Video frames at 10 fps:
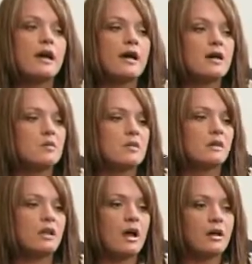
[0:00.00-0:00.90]

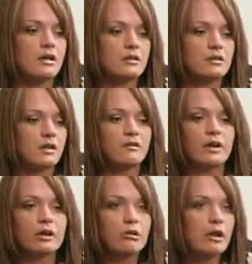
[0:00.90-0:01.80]
They're
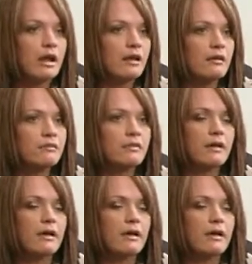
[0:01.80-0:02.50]
very creative,